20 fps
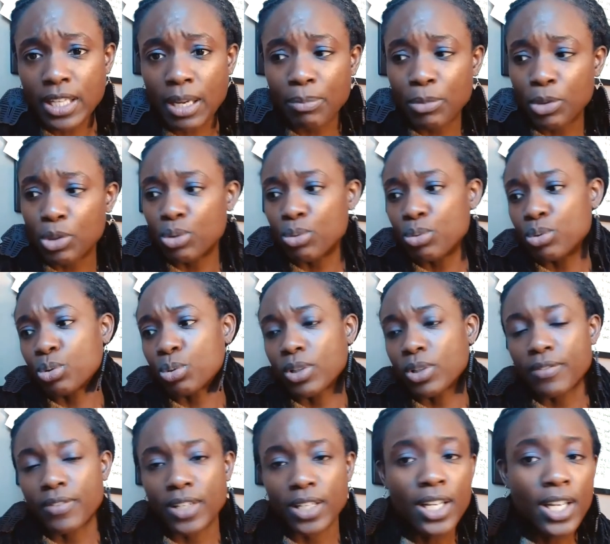you do sort
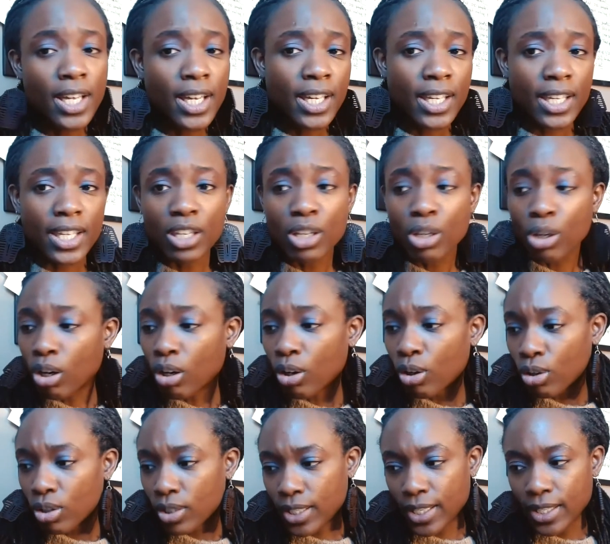of a
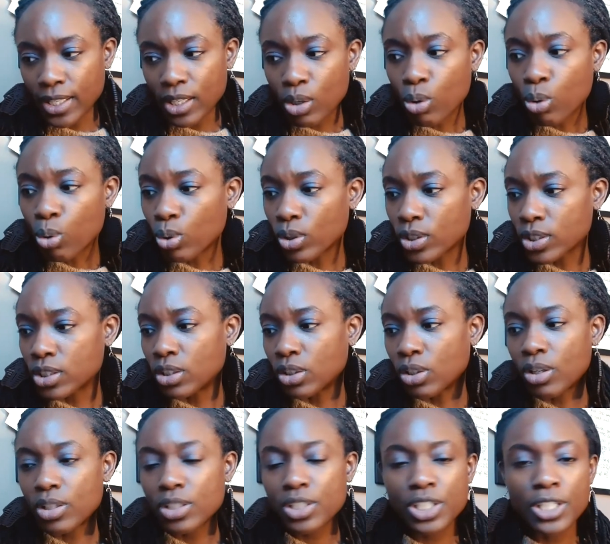e-course
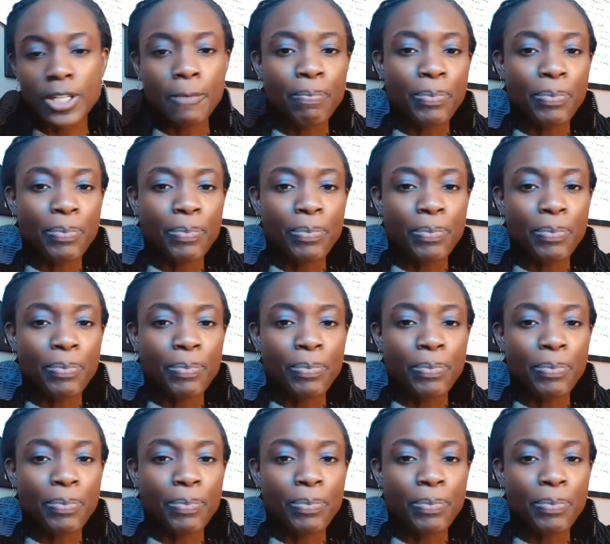launch.